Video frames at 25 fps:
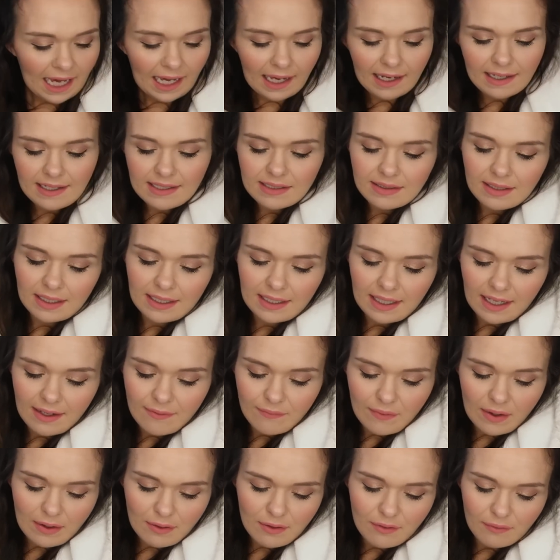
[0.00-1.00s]
and it's like
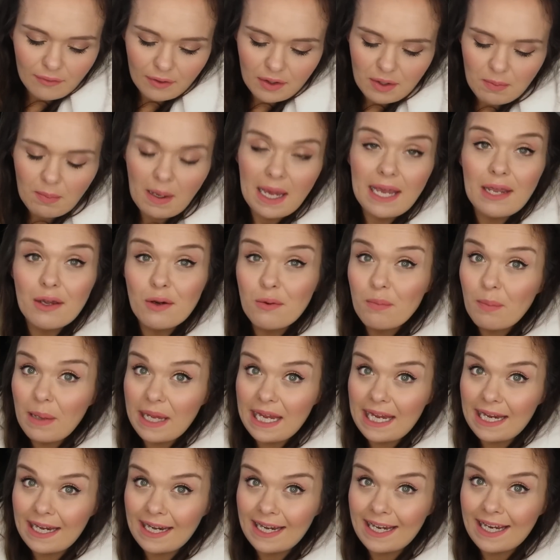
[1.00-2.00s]
a very very pale
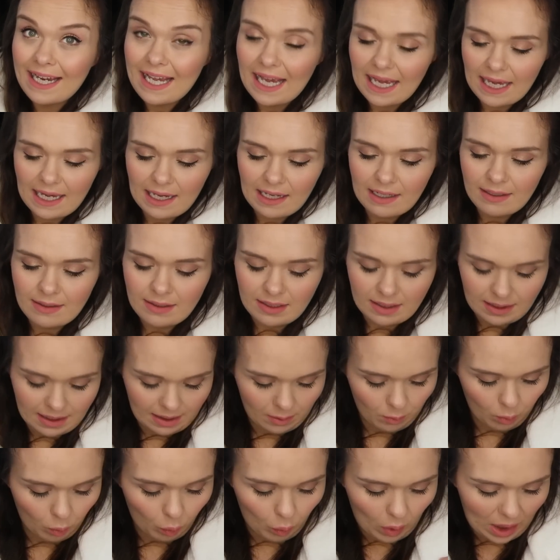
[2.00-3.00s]
pink and
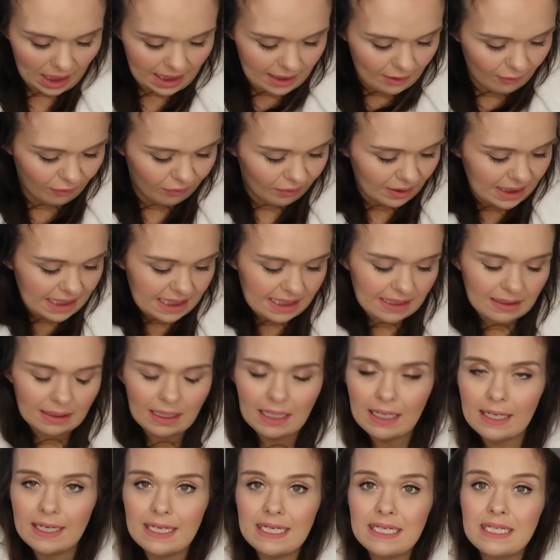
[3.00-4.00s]
then white fleece
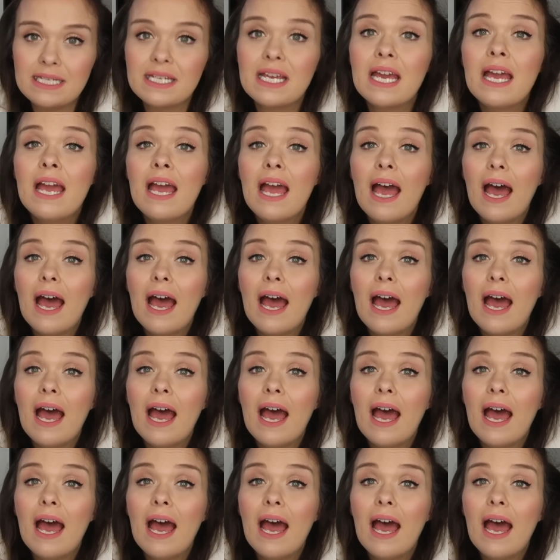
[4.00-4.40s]
lined,